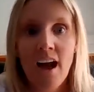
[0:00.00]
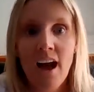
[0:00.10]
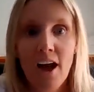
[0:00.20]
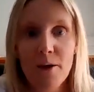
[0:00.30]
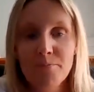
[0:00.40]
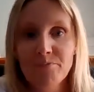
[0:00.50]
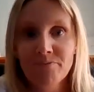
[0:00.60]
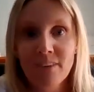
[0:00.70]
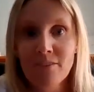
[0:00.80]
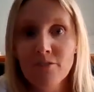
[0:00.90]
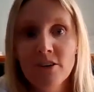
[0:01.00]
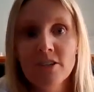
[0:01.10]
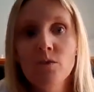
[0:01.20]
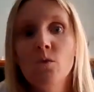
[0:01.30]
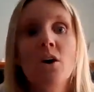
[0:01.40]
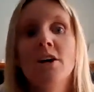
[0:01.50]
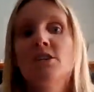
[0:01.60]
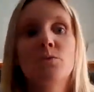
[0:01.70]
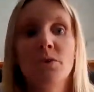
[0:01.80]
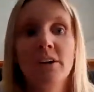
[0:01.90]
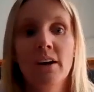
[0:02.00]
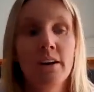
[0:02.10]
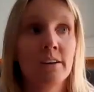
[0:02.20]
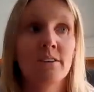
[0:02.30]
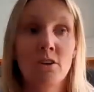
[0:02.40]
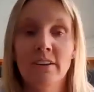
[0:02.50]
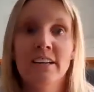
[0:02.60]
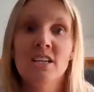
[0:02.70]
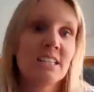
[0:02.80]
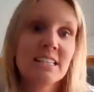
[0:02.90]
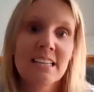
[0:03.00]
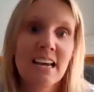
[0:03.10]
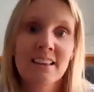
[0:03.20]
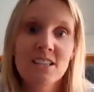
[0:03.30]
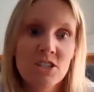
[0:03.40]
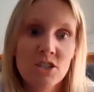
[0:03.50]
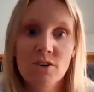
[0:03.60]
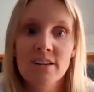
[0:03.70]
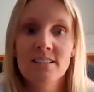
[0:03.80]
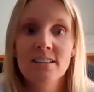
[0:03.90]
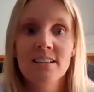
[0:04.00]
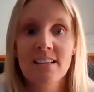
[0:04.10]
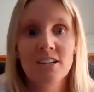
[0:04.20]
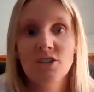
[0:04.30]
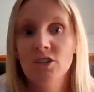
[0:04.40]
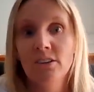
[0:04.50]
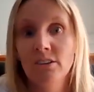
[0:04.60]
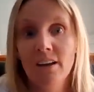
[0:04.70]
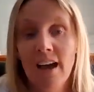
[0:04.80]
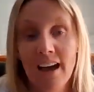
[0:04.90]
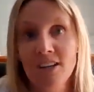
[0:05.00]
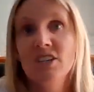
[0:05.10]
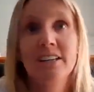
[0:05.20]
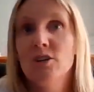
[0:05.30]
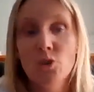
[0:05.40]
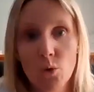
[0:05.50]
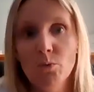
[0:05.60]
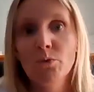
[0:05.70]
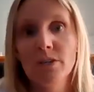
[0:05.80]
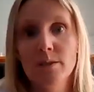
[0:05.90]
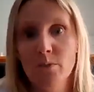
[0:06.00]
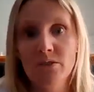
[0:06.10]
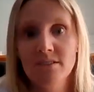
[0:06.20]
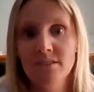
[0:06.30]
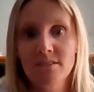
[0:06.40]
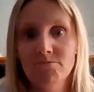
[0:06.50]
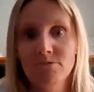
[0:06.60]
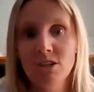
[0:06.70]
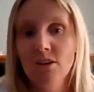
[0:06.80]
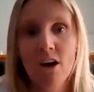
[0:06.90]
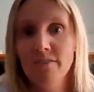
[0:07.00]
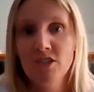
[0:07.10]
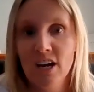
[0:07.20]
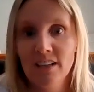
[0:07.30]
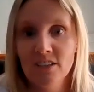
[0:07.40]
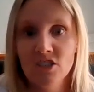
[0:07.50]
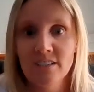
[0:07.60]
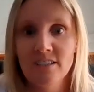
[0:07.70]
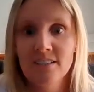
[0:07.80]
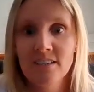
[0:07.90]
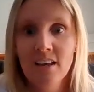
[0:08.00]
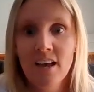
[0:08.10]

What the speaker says: And first of all, I just want to acknowledge and say that stress is actually a normal response to life's challenges.